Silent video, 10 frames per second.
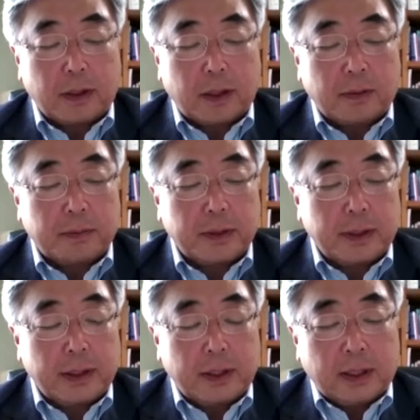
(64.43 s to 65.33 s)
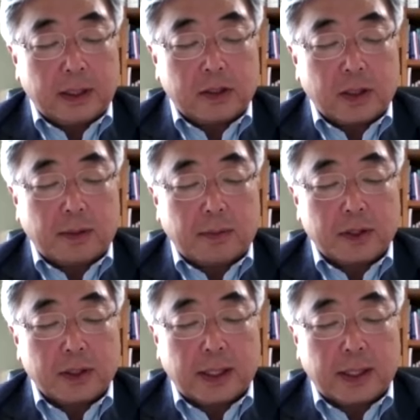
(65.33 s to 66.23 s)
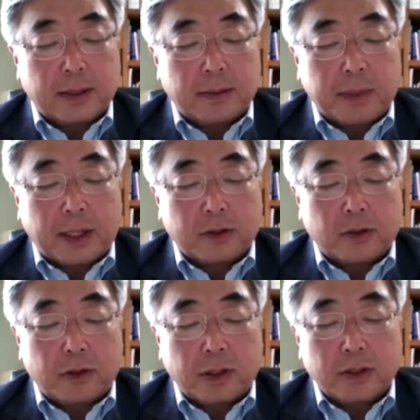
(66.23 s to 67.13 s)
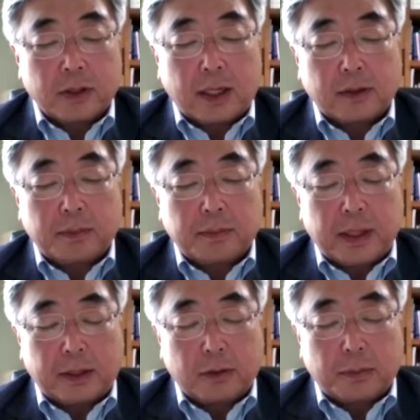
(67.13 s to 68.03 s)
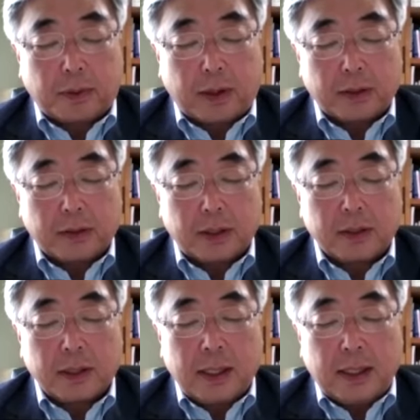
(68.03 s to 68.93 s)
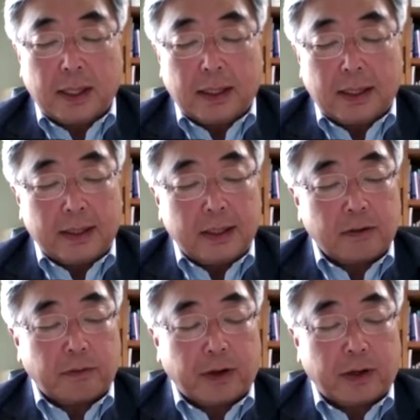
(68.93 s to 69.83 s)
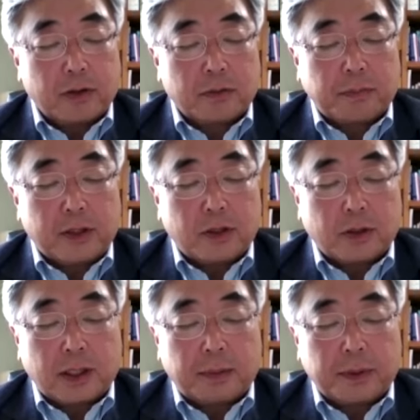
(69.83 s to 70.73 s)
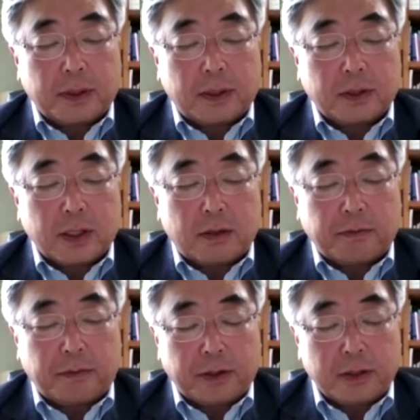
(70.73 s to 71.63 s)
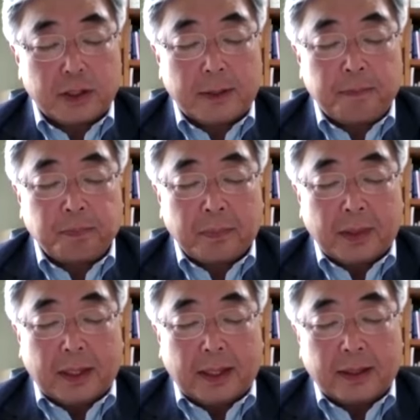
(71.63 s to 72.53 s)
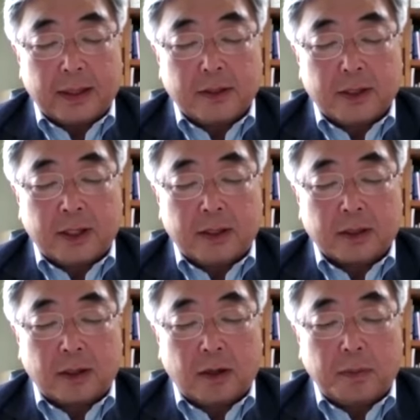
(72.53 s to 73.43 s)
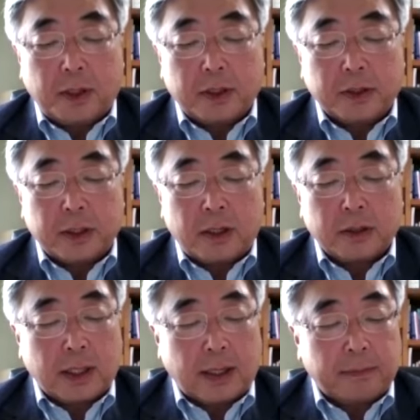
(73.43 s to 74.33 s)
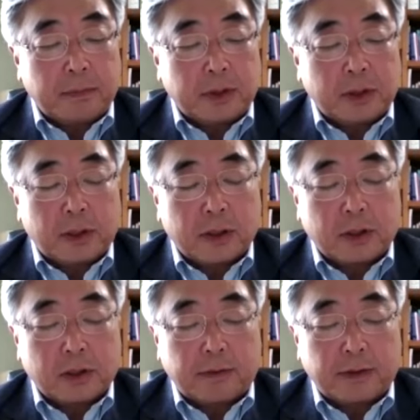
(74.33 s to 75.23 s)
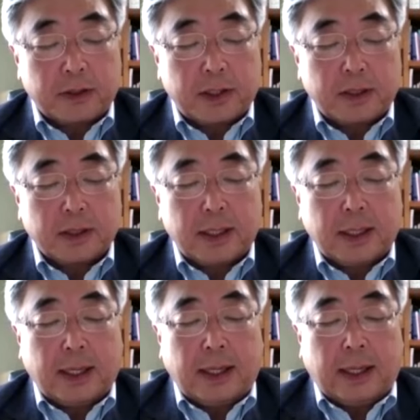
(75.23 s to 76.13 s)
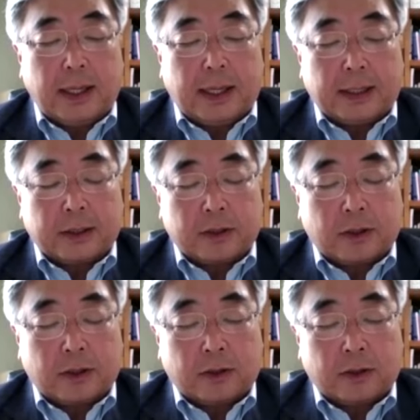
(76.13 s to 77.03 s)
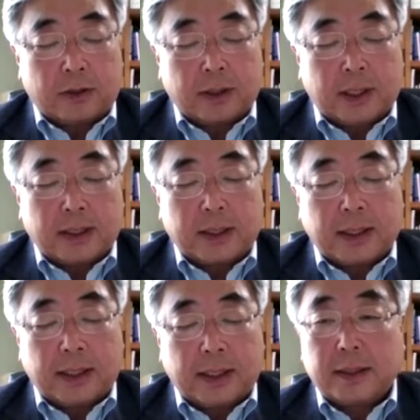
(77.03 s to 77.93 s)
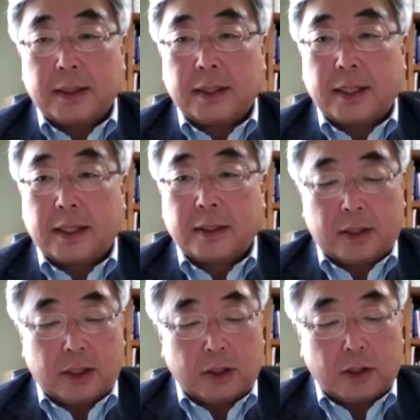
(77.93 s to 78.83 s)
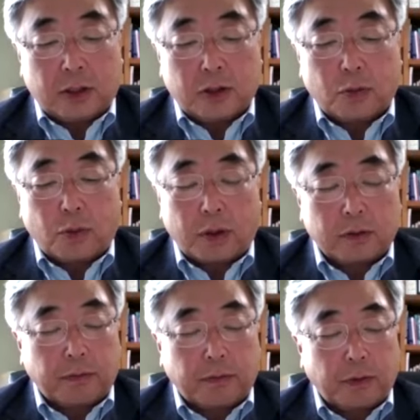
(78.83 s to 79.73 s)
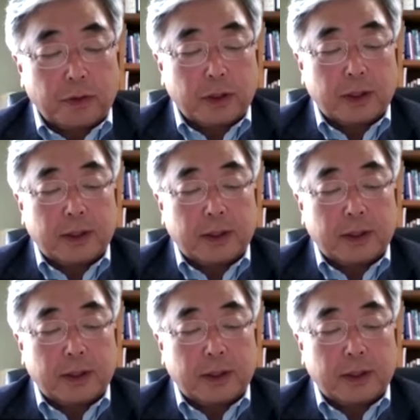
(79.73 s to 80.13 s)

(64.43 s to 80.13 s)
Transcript: of establishing and mentoring startup enterprises, leading various venture capitals and funds, engaging in the global non-governmental services, and conducting dedicated and distinguished works for the